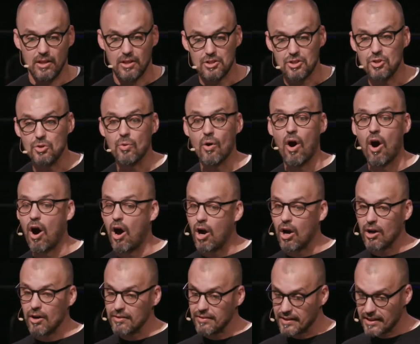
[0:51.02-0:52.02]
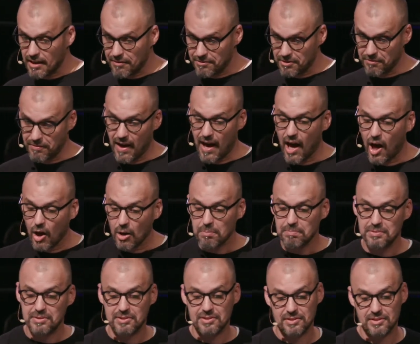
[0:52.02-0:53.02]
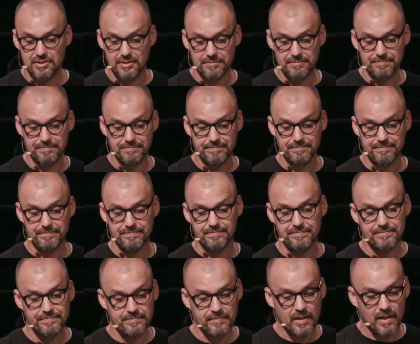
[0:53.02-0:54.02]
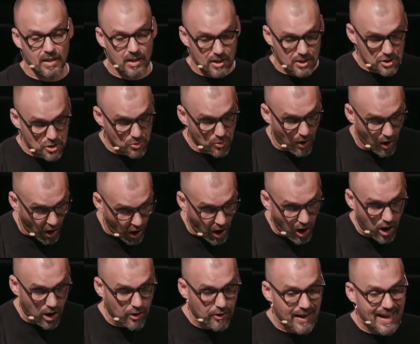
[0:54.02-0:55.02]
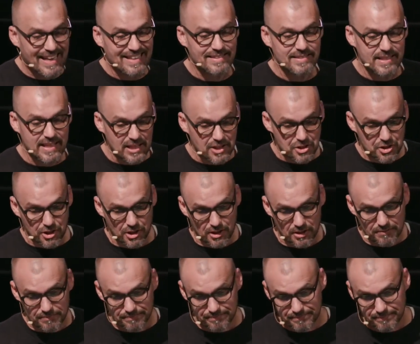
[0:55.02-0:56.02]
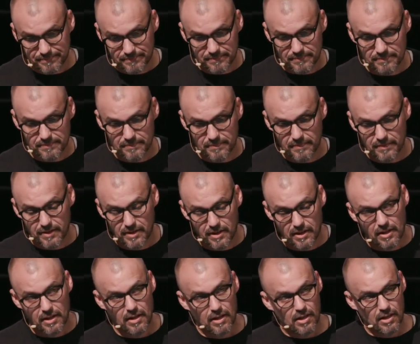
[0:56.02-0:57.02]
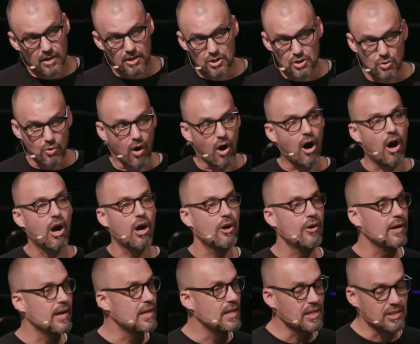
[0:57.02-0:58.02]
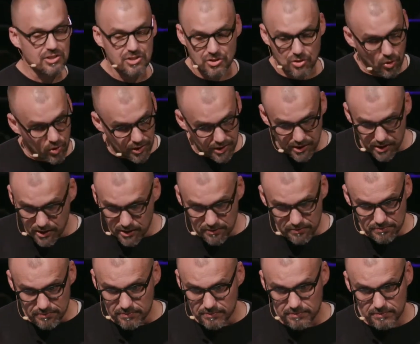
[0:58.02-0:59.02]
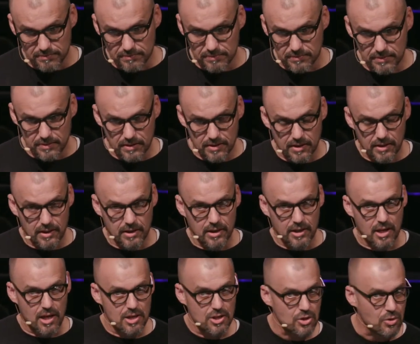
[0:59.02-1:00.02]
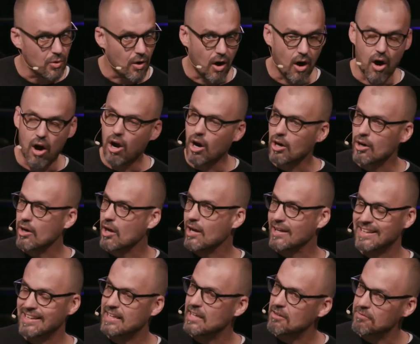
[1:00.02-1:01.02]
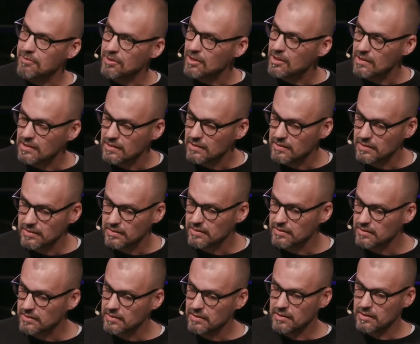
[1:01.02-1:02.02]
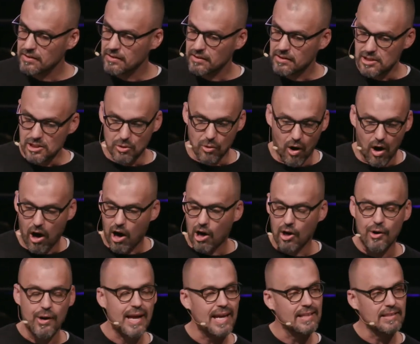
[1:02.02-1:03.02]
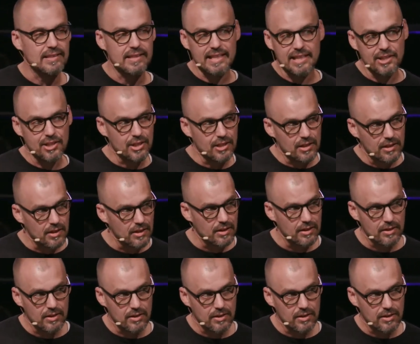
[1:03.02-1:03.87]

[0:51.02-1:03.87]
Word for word: You are the gift of helps. You are a teacher. You are an exhorter. You are a giver. You are a leader.